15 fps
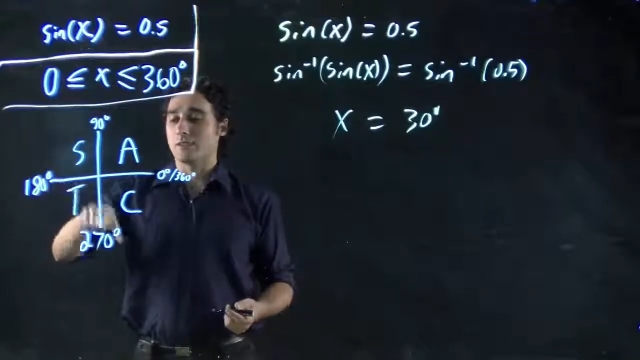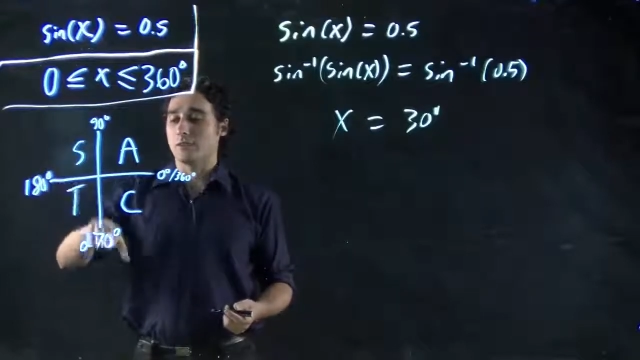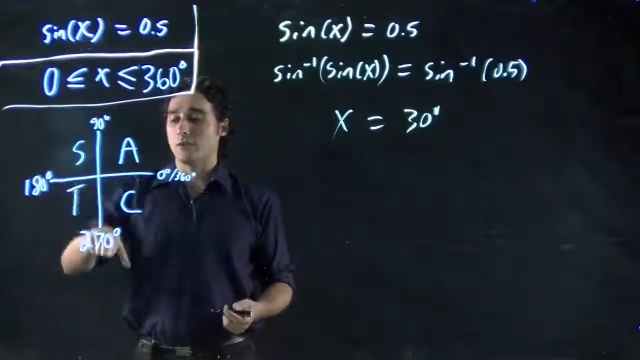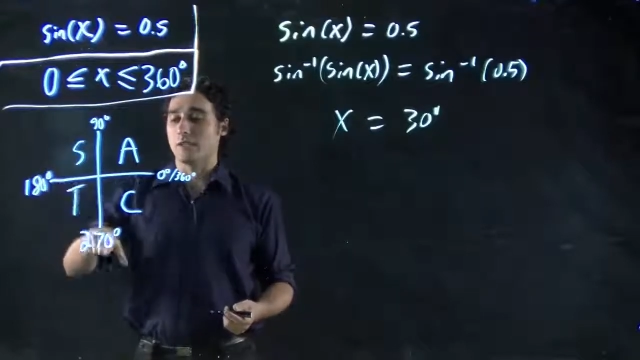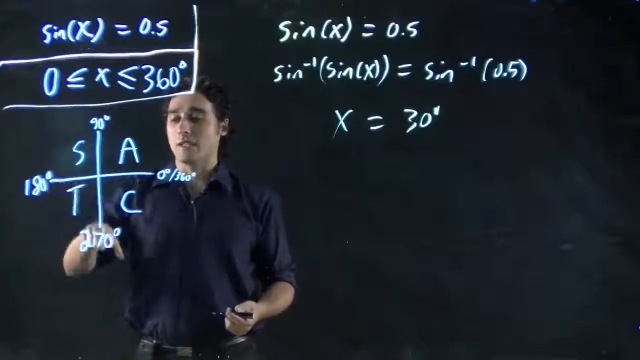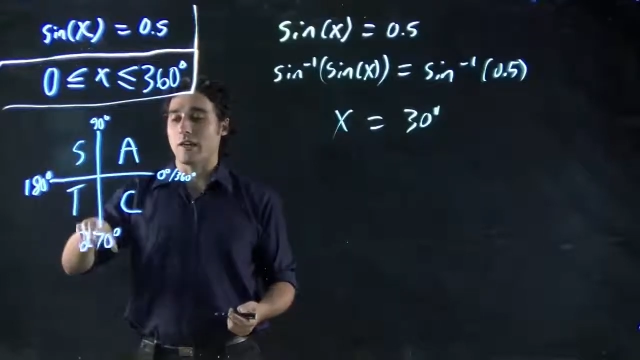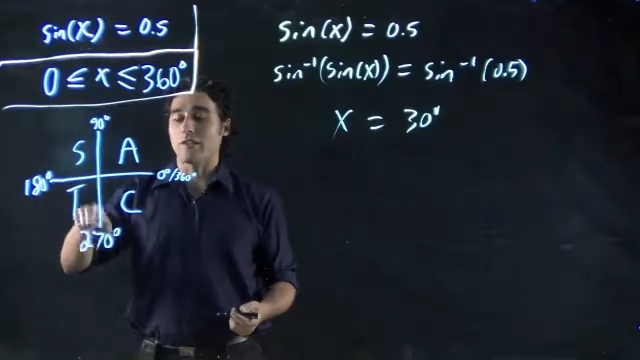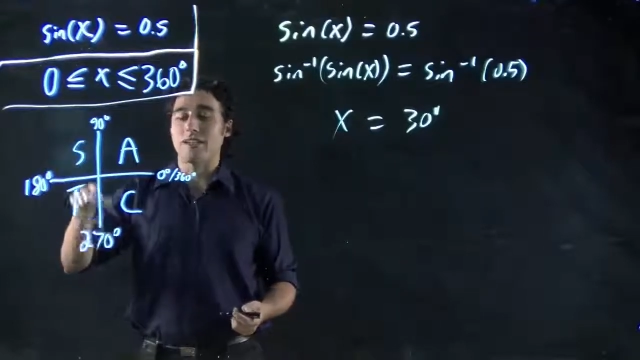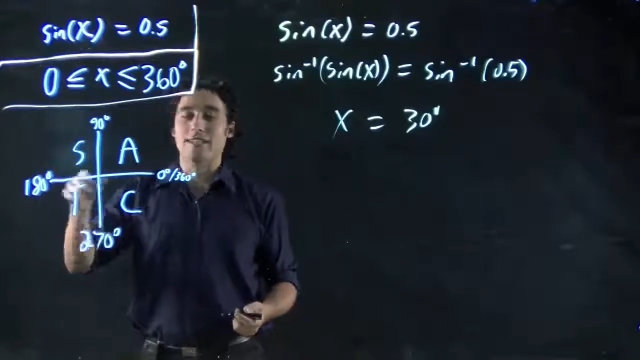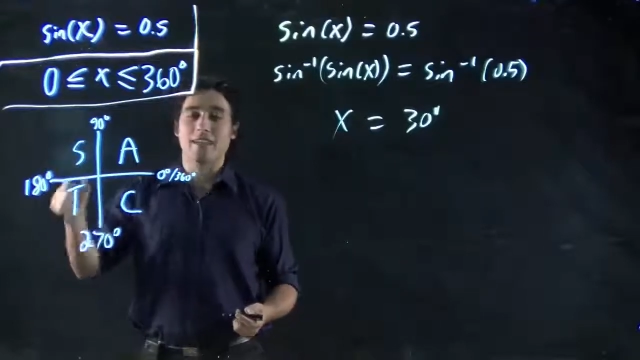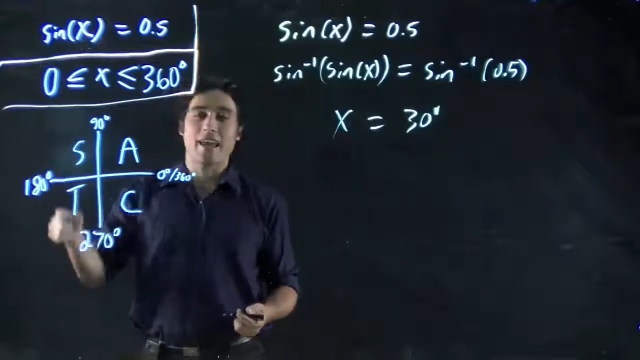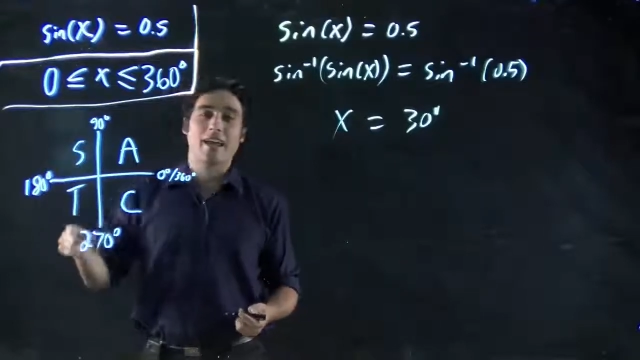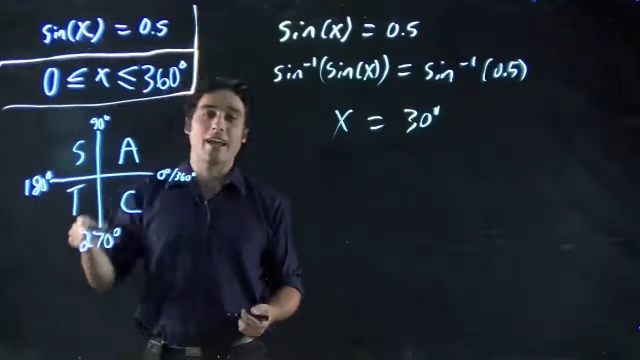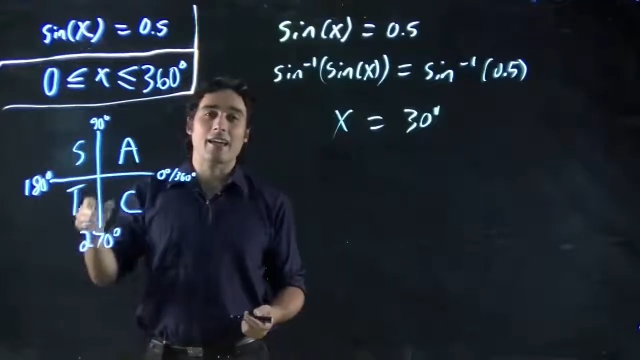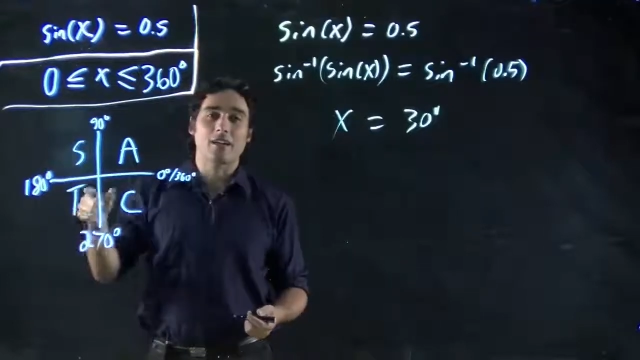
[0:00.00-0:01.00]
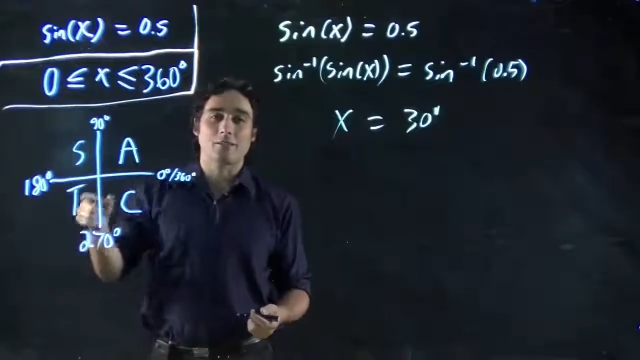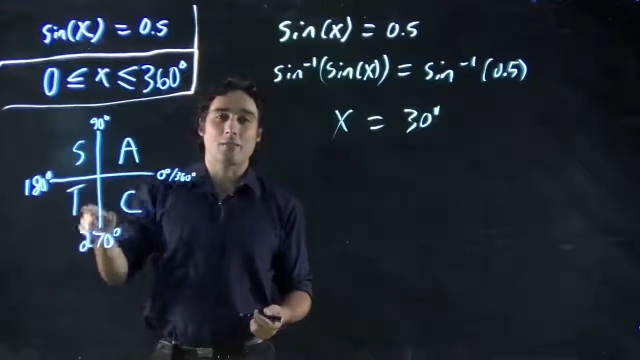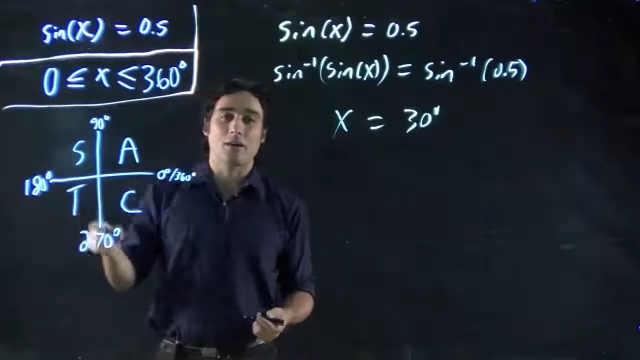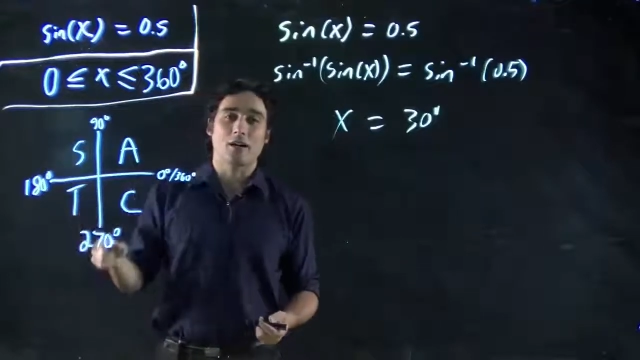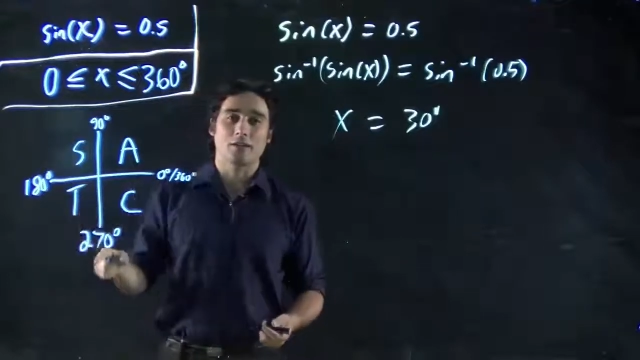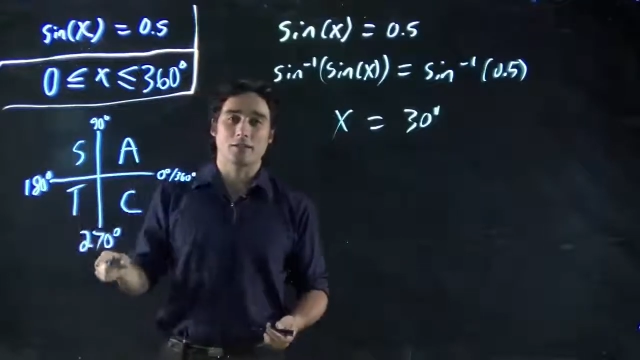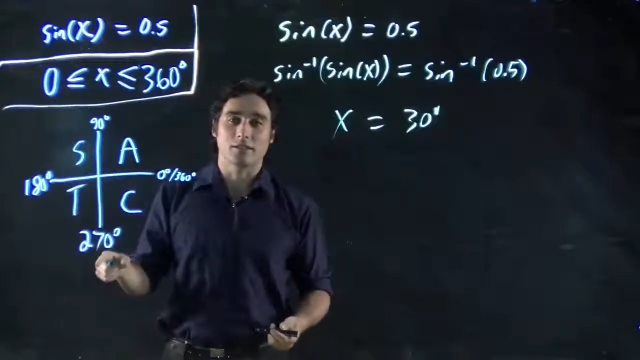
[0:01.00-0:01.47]
270, tan is
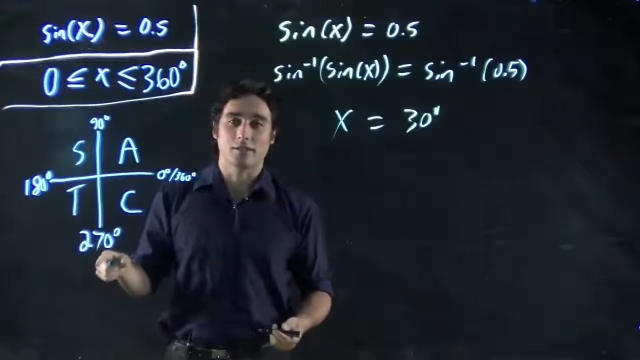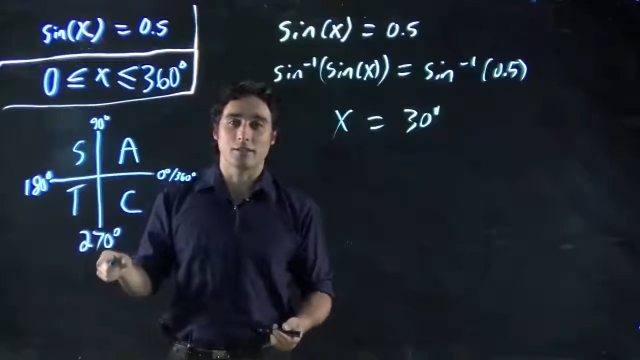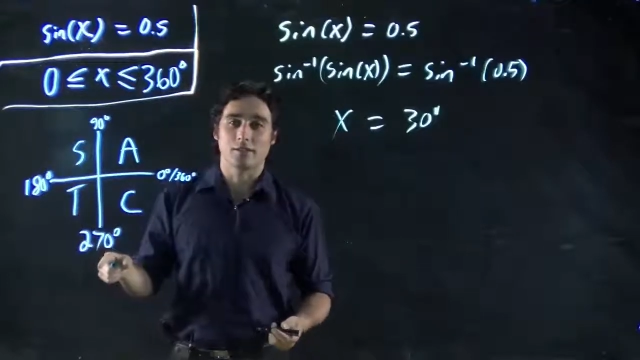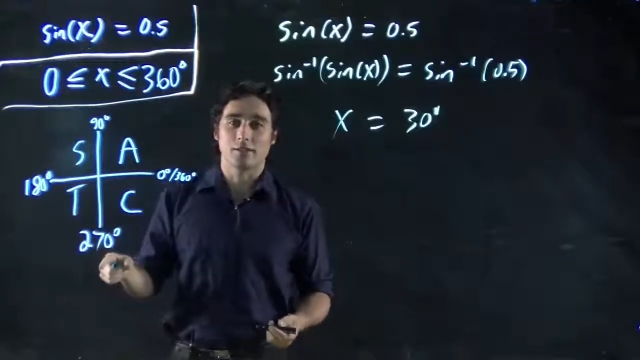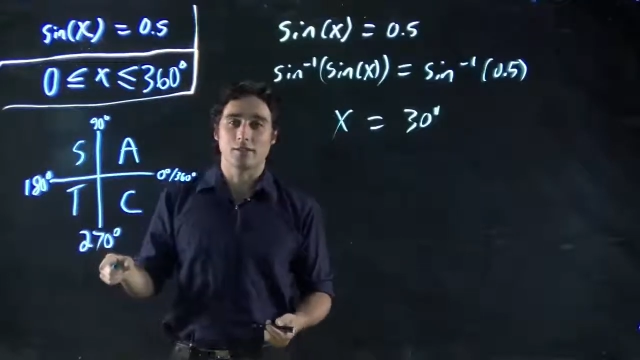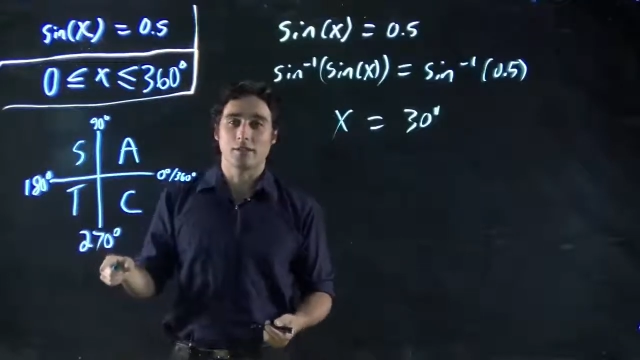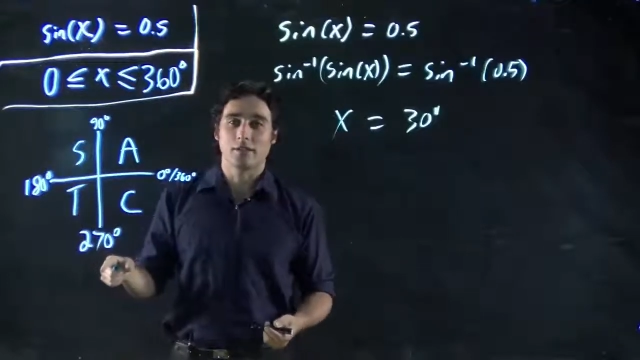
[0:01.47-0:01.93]
positive.